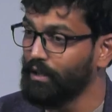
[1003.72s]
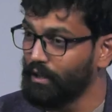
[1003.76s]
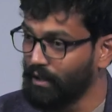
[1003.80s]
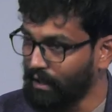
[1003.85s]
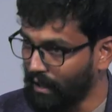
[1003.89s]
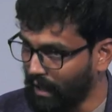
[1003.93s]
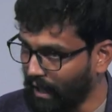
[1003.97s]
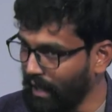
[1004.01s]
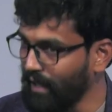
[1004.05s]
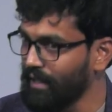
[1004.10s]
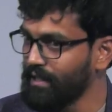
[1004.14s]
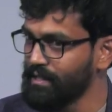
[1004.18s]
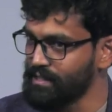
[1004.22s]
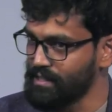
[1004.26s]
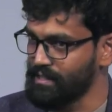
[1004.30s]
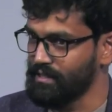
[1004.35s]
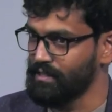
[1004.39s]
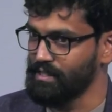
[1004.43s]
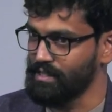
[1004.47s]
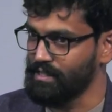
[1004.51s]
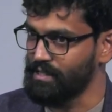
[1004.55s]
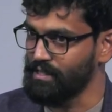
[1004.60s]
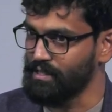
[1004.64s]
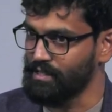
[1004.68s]
I, as a
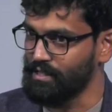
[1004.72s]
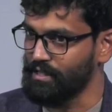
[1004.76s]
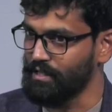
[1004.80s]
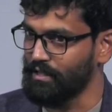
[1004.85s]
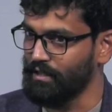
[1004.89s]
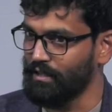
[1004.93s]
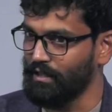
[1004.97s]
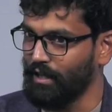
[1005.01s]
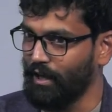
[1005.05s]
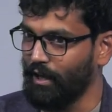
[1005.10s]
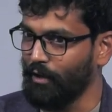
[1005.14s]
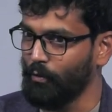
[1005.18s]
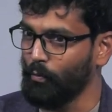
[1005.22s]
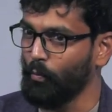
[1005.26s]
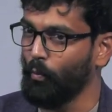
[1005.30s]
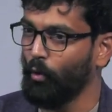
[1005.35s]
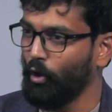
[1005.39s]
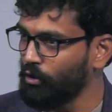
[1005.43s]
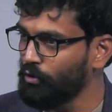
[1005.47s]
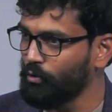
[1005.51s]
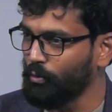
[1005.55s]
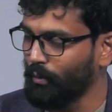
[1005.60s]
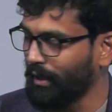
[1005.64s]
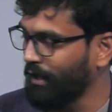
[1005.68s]
researcher, I
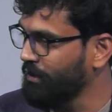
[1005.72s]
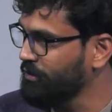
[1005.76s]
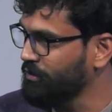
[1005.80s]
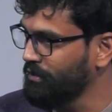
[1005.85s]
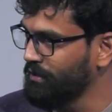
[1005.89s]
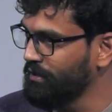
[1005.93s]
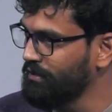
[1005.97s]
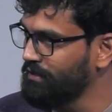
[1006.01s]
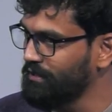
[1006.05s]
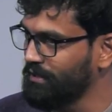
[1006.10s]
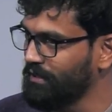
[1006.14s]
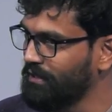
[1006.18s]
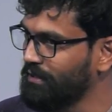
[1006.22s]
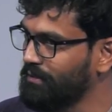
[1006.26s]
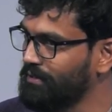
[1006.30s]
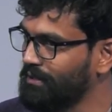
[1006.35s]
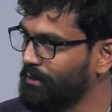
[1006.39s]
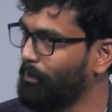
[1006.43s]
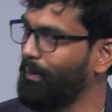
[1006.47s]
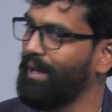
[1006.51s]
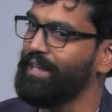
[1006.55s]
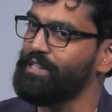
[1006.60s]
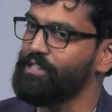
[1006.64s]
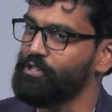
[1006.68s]
want to actually see the
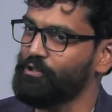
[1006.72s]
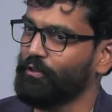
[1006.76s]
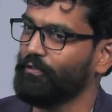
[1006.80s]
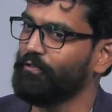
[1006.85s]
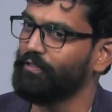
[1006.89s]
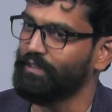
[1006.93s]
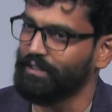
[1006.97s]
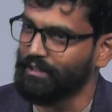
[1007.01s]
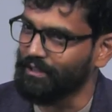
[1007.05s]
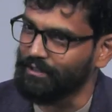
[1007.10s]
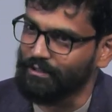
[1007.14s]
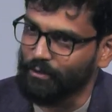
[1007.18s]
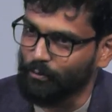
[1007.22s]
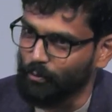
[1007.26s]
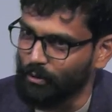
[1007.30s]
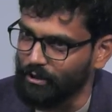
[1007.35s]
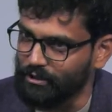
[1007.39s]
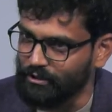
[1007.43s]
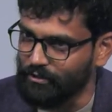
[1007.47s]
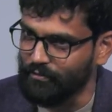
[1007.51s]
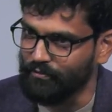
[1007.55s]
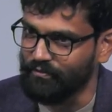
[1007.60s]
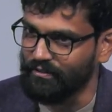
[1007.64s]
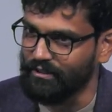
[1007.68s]
best of it and the
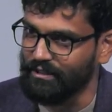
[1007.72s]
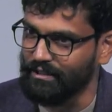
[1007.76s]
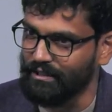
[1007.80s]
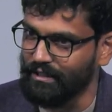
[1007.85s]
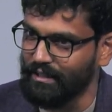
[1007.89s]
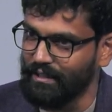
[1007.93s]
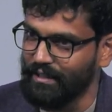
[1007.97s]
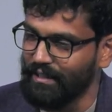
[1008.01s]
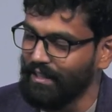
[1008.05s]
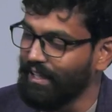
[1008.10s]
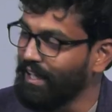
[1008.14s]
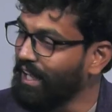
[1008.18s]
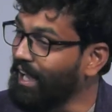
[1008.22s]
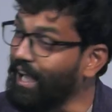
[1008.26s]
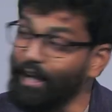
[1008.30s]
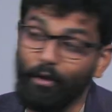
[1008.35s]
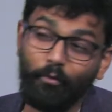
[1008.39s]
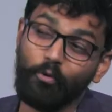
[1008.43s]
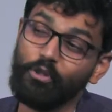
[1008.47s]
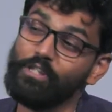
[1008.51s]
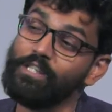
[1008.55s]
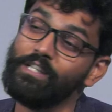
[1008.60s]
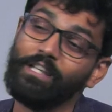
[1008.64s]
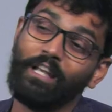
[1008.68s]
worst of it. I
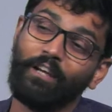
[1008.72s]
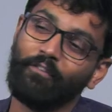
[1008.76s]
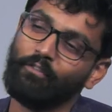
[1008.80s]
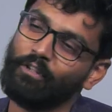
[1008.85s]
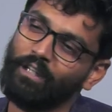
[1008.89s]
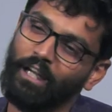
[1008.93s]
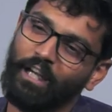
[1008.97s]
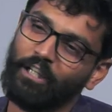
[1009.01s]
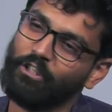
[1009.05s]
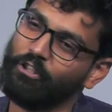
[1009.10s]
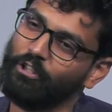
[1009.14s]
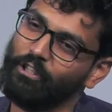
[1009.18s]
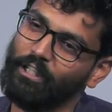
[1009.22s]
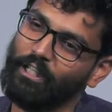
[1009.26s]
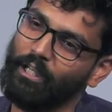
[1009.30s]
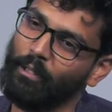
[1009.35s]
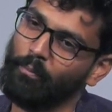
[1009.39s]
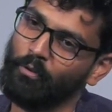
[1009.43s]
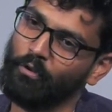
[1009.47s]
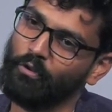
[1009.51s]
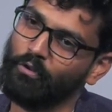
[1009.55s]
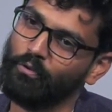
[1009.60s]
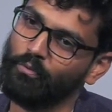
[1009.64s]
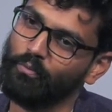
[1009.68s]
was never actually
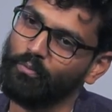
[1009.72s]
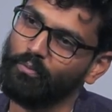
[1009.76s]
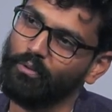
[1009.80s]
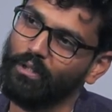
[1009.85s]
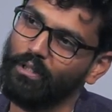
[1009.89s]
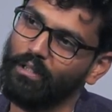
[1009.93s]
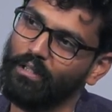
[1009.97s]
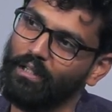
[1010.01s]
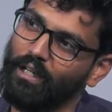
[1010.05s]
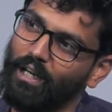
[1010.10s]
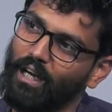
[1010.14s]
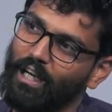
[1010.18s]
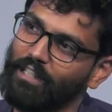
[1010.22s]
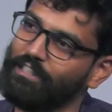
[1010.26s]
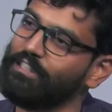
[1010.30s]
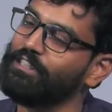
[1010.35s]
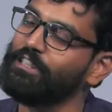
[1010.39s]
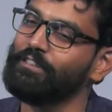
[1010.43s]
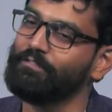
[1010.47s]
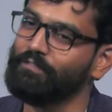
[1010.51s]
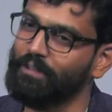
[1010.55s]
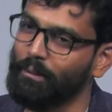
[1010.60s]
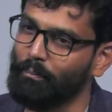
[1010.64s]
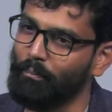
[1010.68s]
able to
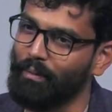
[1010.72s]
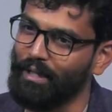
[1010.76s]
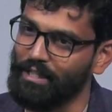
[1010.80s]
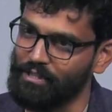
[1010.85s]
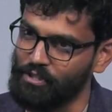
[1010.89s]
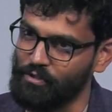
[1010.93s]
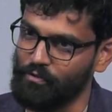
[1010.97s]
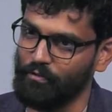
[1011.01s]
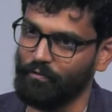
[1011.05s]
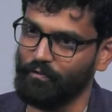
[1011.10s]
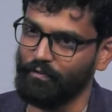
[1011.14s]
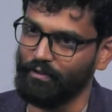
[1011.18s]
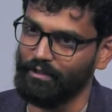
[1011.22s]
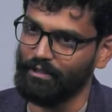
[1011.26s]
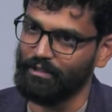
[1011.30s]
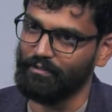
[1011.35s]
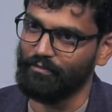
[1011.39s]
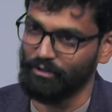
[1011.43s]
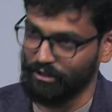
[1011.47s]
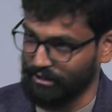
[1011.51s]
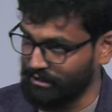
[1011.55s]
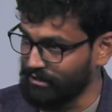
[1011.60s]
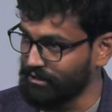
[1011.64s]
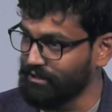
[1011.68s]
achieve the best of it,
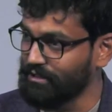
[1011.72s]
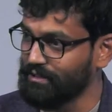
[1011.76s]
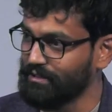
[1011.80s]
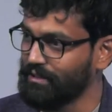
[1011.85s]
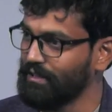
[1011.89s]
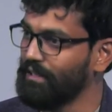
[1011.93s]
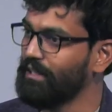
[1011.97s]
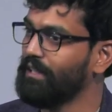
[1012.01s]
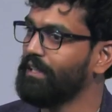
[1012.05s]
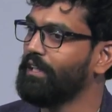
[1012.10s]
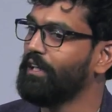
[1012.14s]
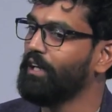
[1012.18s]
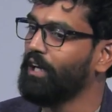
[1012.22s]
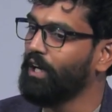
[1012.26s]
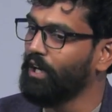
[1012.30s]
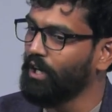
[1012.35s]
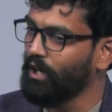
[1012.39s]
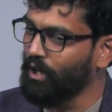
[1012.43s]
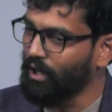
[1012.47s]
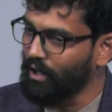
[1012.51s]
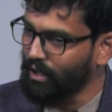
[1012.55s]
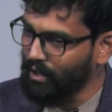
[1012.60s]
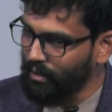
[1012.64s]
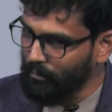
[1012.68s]
which is
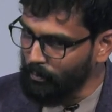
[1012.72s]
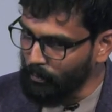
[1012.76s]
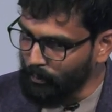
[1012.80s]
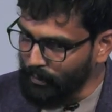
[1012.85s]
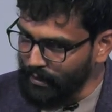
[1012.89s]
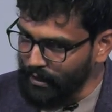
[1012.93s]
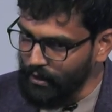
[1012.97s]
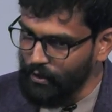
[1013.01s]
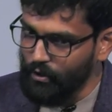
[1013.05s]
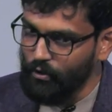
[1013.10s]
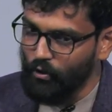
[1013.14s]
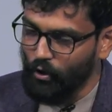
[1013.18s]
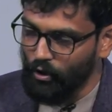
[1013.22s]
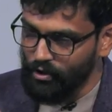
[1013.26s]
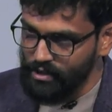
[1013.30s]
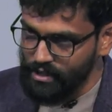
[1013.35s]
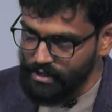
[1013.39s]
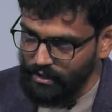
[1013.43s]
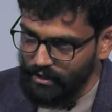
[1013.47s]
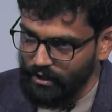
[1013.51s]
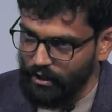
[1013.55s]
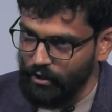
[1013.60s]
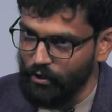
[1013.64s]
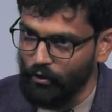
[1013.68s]
be
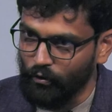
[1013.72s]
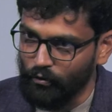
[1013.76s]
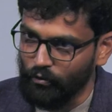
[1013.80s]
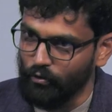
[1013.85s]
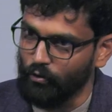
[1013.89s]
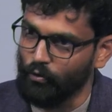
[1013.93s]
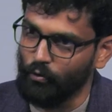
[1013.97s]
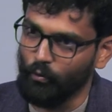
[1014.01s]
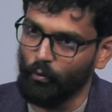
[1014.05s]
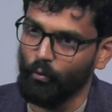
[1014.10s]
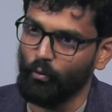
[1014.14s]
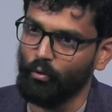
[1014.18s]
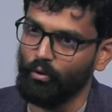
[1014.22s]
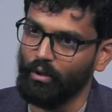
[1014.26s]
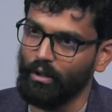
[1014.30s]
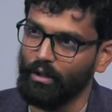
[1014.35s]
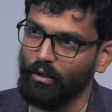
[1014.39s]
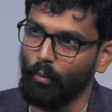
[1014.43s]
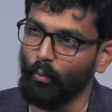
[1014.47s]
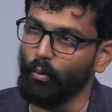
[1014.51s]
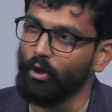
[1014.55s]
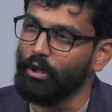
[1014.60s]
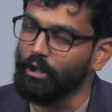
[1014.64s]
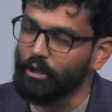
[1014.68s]
constantly on the road,
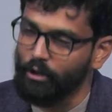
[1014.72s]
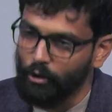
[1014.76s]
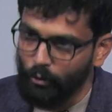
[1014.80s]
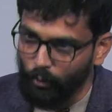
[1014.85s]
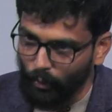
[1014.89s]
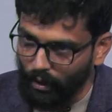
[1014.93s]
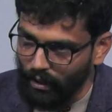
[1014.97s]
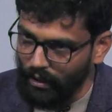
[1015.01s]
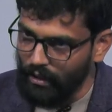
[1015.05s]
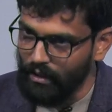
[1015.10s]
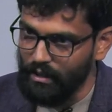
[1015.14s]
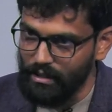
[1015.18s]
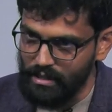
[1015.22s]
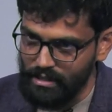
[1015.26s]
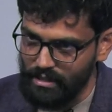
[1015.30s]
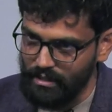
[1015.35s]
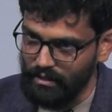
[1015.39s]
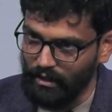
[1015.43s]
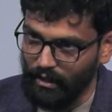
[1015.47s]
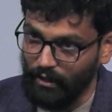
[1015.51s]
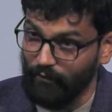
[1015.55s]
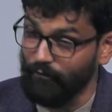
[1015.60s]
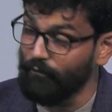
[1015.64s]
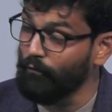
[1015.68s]
work 12 hours a
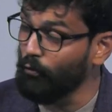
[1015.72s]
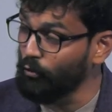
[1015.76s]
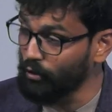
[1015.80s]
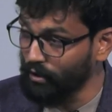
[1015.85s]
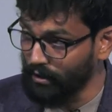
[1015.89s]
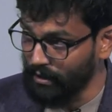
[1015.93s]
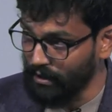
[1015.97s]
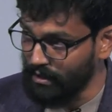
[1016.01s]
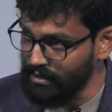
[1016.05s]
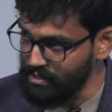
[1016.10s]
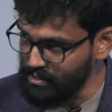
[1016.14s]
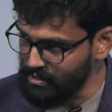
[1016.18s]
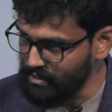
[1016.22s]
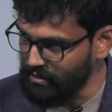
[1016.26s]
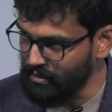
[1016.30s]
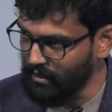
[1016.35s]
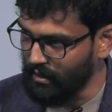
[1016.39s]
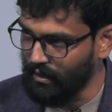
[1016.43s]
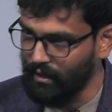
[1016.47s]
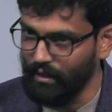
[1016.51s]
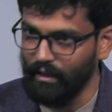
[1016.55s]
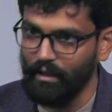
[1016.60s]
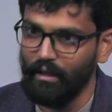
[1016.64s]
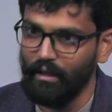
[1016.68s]
day, 14 hours a day,